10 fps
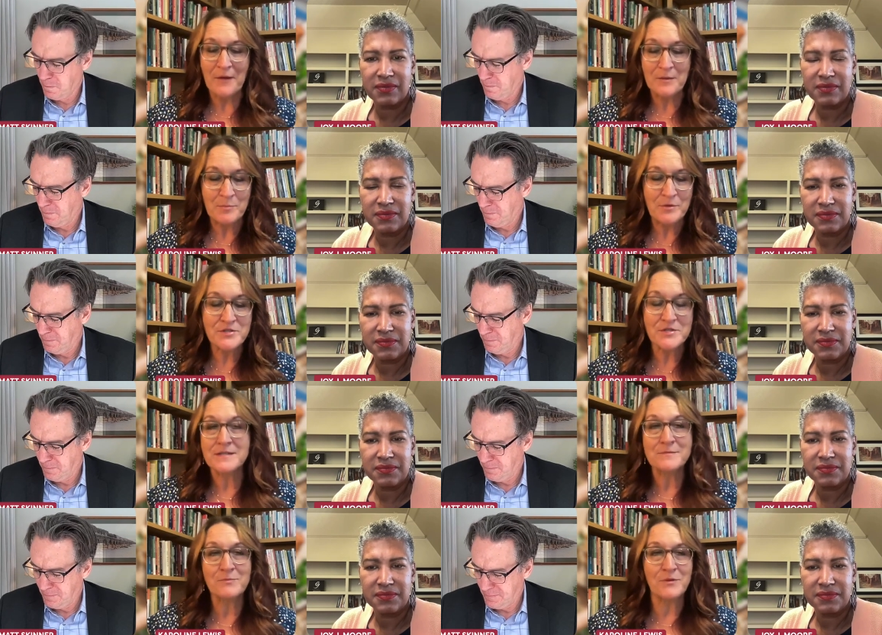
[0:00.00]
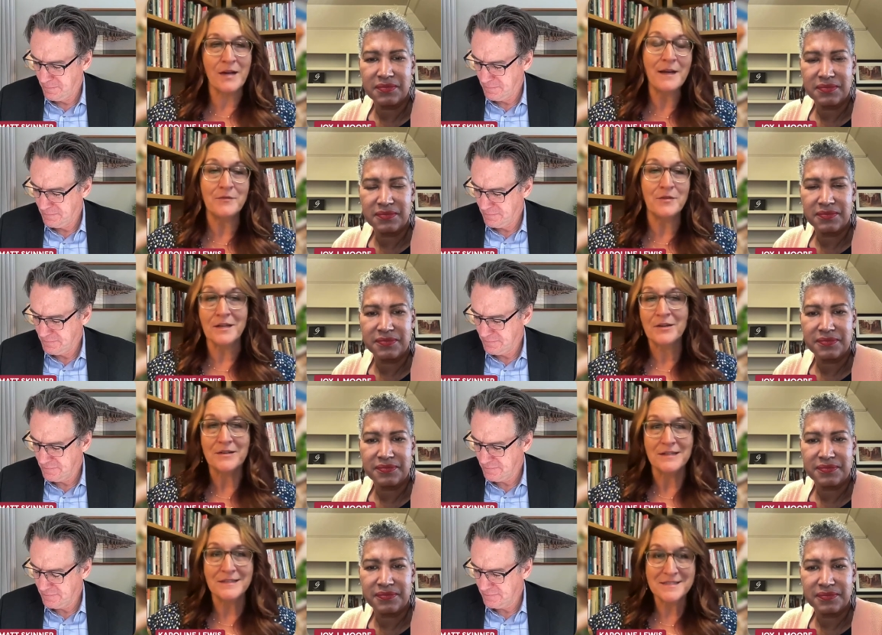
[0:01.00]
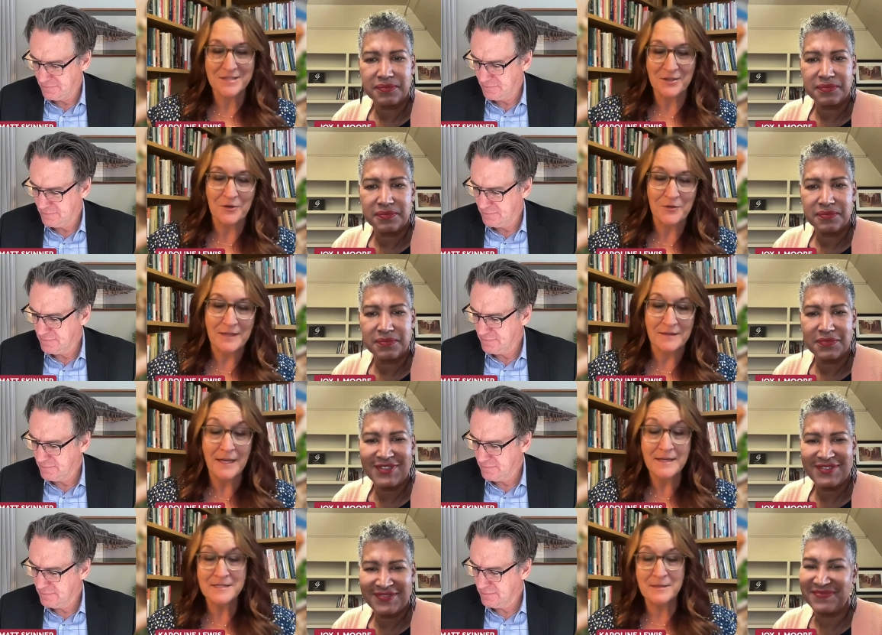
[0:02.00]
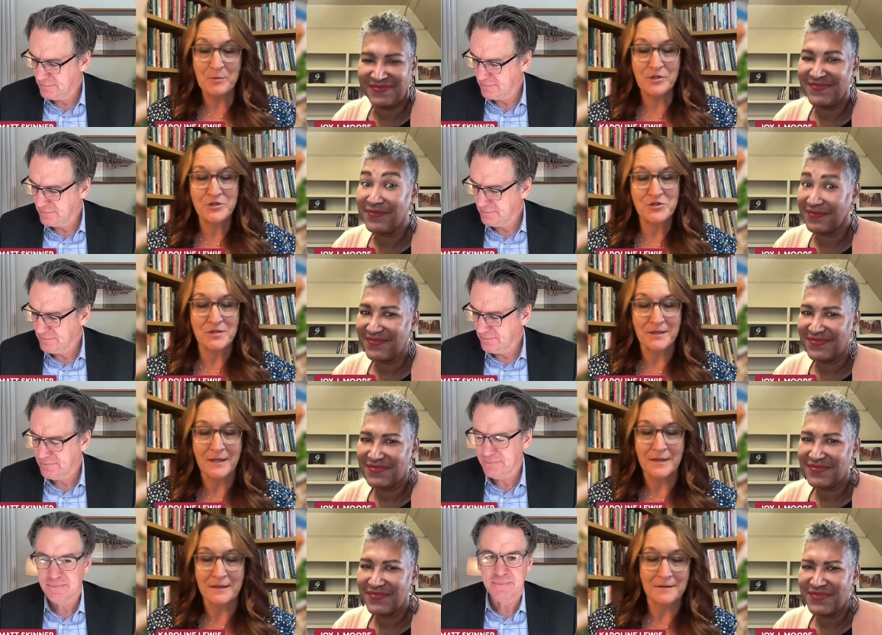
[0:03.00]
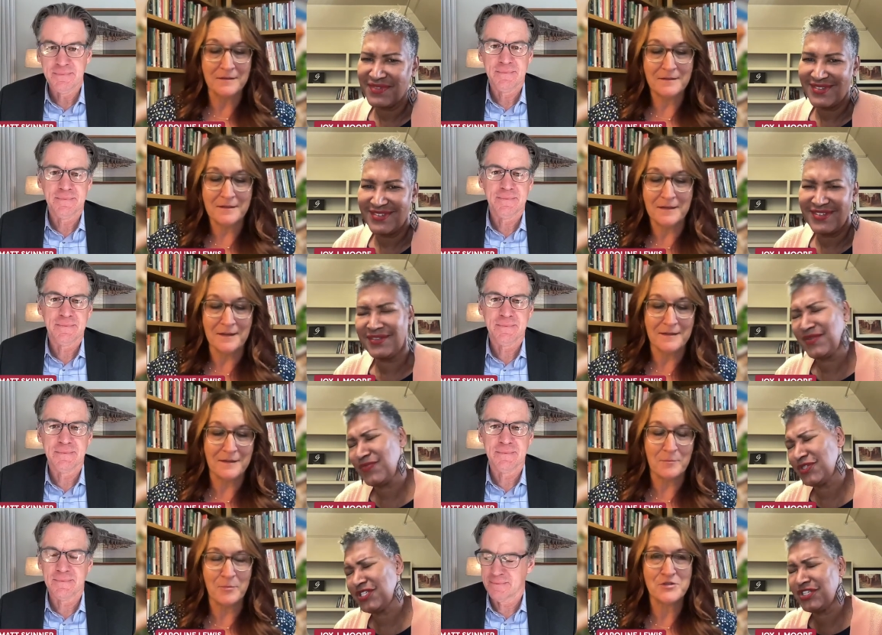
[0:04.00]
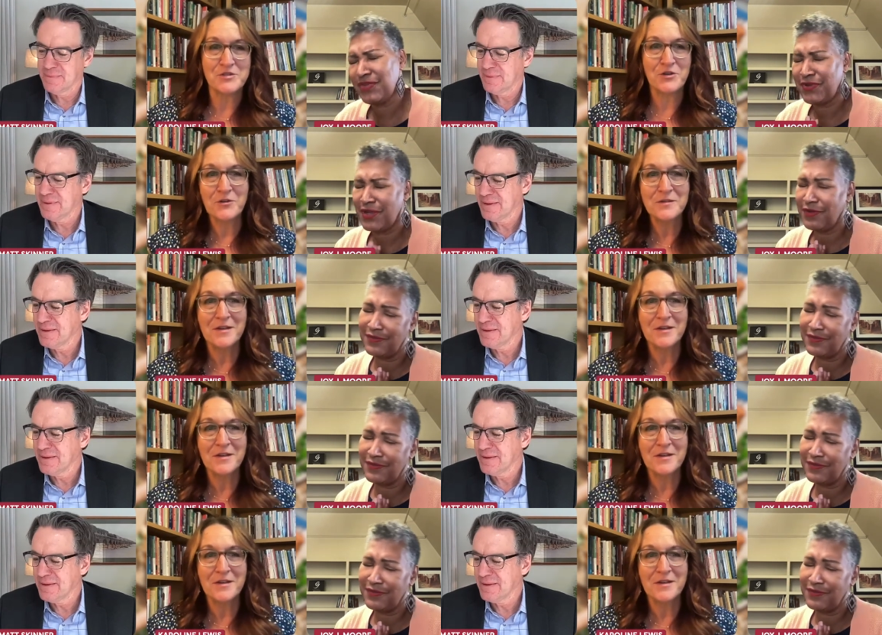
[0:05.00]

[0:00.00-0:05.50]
Speaker 1: the bush is kind of hilarious. You know, he likes the bush, and then and the bush turns